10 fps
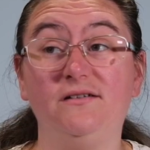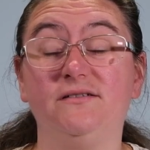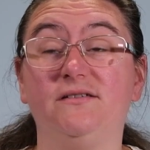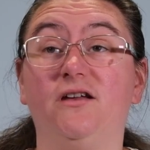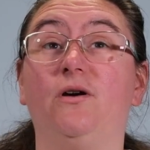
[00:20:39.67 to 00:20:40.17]

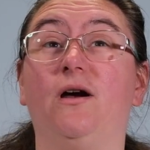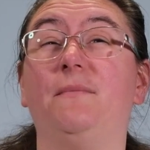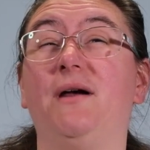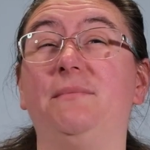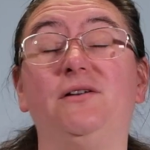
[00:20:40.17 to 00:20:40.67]
so I
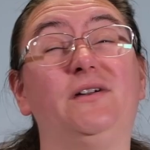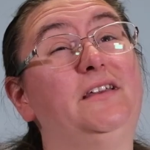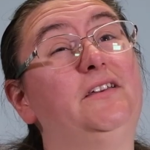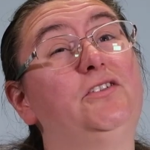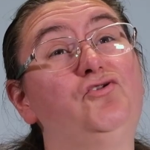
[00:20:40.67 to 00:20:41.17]
might be
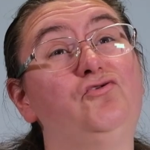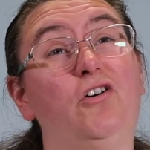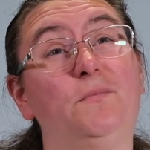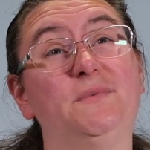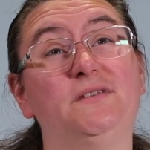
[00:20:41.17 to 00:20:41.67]
looking at the
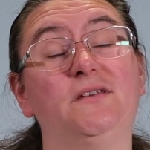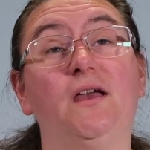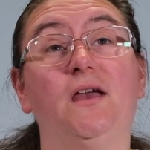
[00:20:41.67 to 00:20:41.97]
Drops,